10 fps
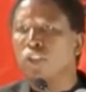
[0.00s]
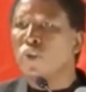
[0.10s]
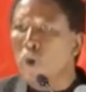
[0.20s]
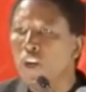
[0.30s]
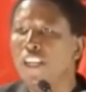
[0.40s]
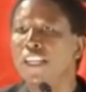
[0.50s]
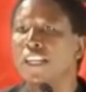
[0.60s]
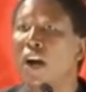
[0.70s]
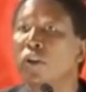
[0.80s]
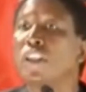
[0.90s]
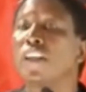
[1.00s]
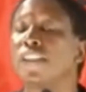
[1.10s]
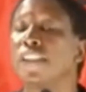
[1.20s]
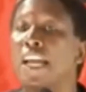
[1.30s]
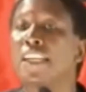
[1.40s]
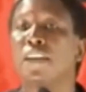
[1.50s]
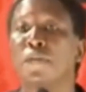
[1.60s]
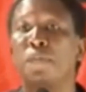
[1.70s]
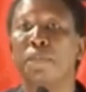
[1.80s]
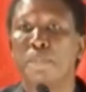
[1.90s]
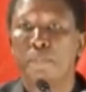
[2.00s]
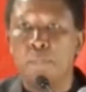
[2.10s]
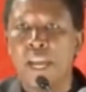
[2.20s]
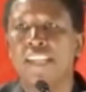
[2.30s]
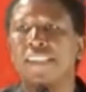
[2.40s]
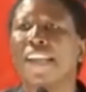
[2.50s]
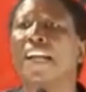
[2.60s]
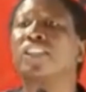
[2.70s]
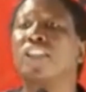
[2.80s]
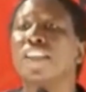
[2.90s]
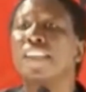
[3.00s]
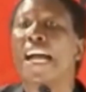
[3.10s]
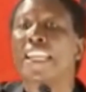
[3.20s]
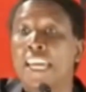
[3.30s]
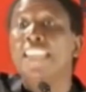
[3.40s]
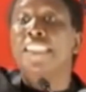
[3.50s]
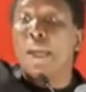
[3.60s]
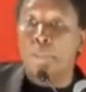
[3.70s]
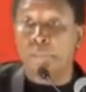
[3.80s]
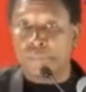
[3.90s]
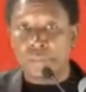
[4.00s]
including countries that have made sanctions against